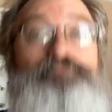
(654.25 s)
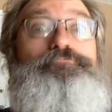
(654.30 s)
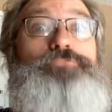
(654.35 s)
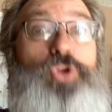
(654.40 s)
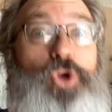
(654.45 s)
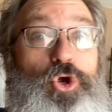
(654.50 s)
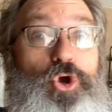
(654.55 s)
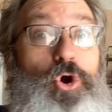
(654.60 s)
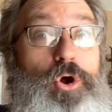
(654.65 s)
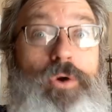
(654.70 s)

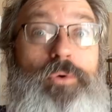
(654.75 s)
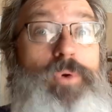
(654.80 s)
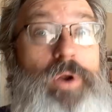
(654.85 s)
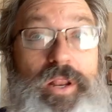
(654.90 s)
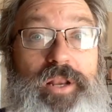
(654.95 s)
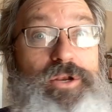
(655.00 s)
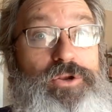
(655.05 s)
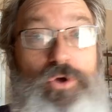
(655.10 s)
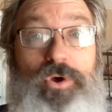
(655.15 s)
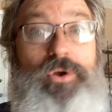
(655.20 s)
you're going to
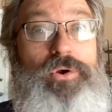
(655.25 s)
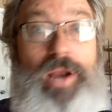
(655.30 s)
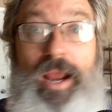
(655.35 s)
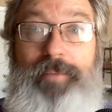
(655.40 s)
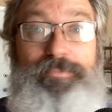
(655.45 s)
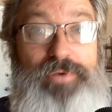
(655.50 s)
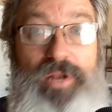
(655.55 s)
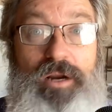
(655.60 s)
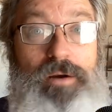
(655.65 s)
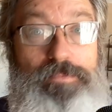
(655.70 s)
run into a
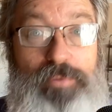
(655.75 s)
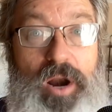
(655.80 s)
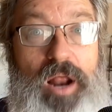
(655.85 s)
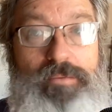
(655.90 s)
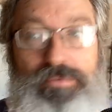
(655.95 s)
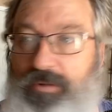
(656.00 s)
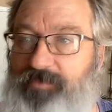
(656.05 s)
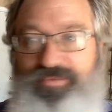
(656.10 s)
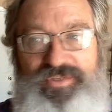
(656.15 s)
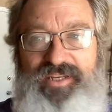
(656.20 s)
crap ton of
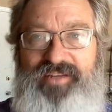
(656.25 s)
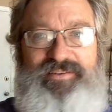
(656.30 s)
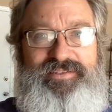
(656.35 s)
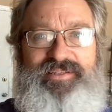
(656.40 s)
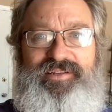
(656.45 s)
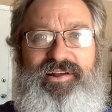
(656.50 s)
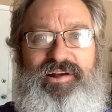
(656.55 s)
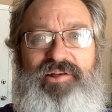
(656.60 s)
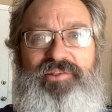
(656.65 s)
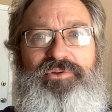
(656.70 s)
problems. That's
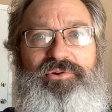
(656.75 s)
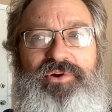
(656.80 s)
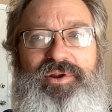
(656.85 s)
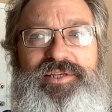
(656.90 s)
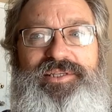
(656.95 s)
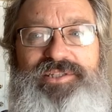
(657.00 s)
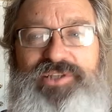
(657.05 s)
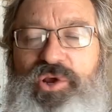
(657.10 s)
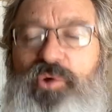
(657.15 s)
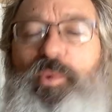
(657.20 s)
all there
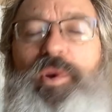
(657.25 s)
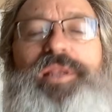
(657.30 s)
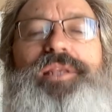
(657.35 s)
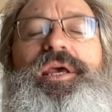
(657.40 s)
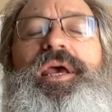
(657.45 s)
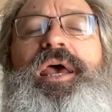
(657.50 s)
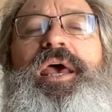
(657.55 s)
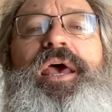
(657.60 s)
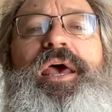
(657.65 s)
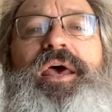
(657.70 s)
is to it.
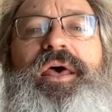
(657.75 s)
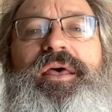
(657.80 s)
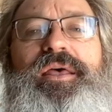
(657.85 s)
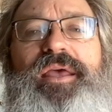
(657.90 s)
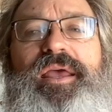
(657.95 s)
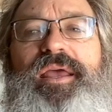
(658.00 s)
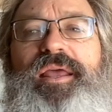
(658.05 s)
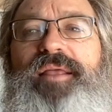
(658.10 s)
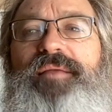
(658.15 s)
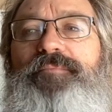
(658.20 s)

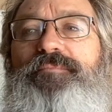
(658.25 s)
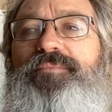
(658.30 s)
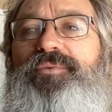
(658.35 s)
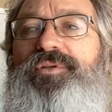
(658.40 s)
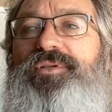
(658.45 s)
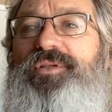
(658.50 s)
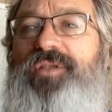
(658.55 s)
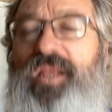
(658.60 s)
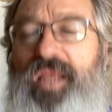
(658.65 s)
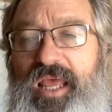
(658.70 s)

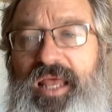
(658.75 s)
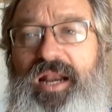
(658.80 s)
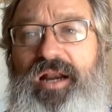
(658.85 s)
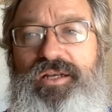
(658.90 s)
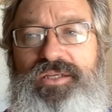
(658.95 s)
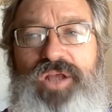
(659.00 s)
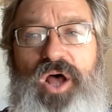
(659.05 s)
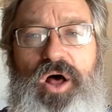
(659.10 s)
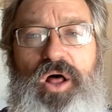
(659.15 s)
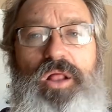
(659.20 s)
It
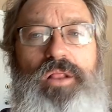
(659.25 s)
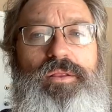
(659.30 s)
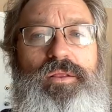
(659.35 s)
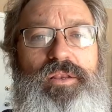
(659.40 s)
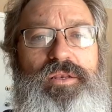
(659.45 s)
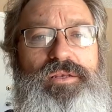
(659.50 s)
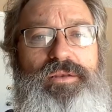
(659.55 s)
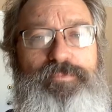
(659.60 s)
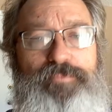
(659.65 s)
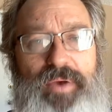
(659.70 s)
is
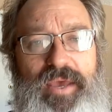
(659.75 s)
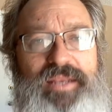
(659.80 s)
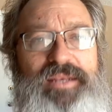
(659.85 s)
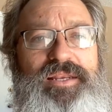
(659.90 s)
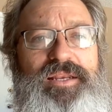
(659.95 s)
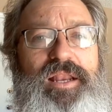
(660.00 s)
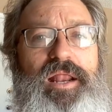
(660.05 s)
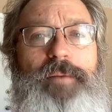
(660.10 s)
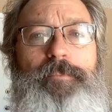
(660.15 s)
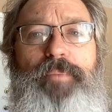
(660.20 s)
all
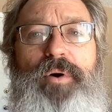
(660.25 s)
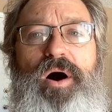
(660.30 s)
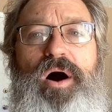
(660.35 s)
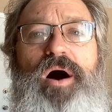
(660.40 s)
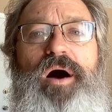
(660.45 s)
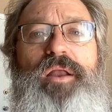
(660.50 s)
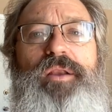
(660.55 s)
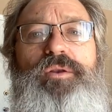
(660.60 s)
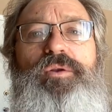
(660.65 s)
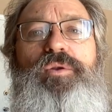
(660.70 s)
dependent
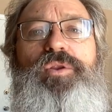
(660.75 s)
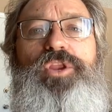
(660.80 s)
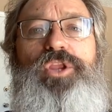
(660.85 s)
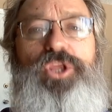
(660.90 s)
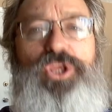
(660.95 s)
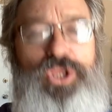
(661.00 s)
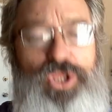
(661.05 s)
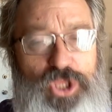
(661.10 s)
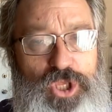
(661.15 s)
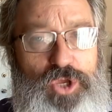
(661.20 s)
upon
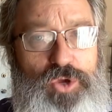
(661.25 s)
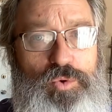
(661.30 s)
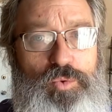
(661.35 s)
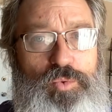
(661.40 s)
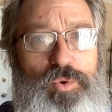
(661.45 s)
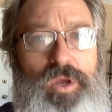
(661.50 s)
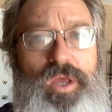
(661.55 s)
you.